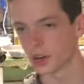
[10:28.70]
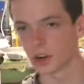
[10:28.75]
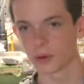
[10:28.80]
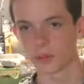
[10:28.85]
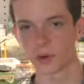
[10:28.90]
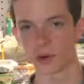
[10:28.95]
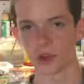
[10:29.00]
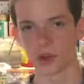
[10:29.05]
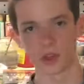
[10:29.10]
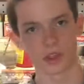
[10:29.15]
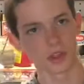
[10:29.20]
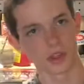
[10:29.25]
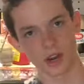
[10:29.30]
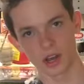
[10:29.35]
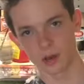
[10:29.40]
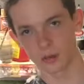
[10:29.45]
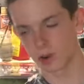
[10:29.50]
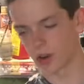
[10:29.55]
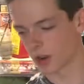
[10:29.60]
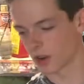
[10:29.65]
Here book, and then
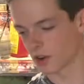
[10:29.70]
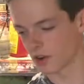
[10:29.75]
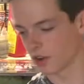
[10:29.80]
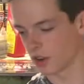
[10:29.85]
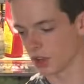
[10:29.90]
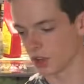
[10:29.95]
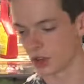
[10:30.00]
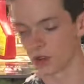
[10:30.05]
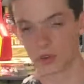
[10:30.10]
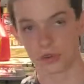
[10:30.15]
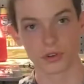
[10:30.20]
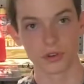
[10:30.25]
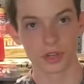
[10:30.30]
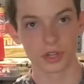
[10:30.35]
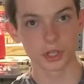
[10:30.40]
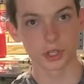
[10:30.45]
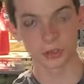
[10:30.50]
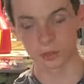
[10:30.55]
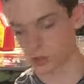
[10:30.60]
I'm not going to really go through this.